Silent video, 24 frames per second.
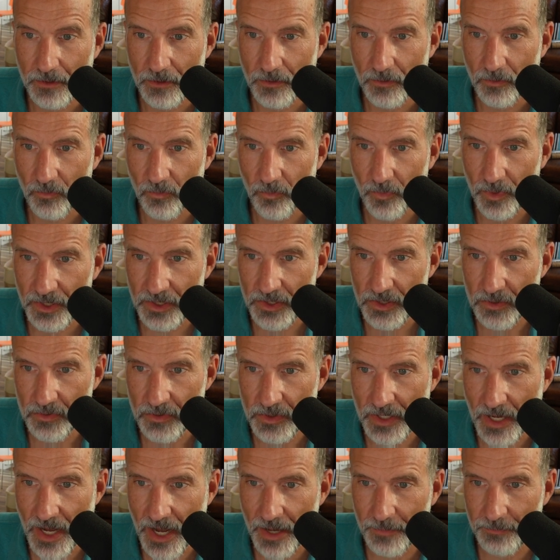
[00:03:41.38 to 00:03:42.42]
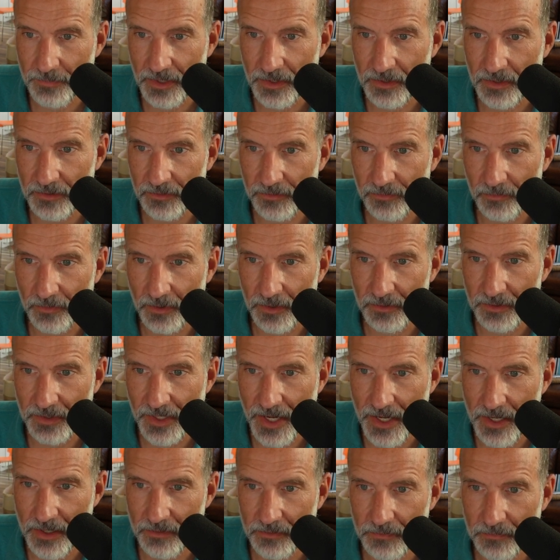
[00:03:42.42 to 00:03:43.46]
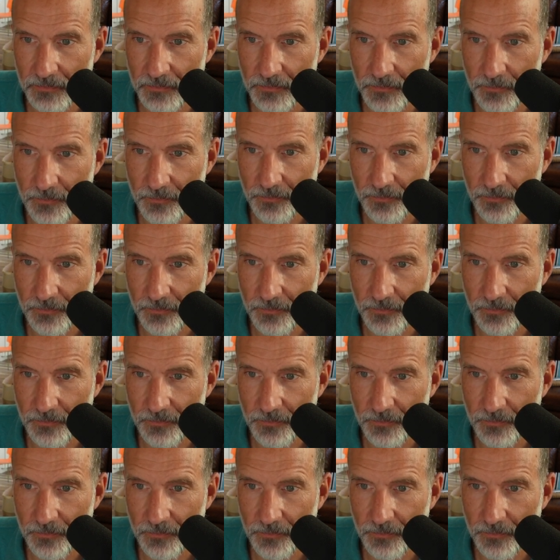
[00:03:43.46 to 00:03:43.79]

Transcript: when you copy this row down,